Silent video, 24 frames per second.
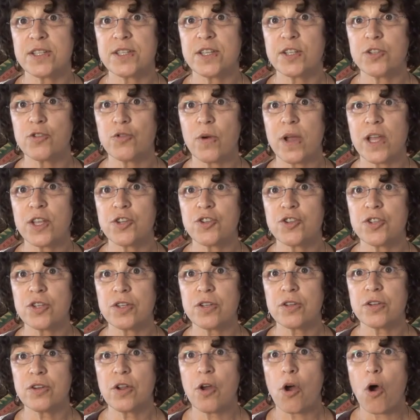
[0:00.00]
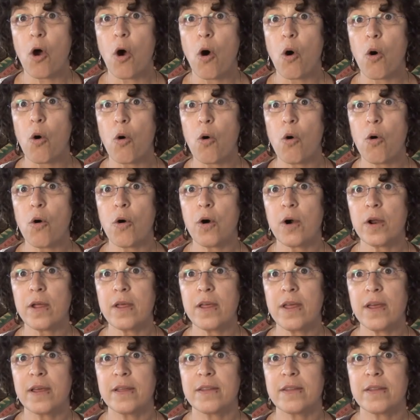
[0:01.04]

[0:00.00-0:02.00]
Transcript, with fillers: the situation or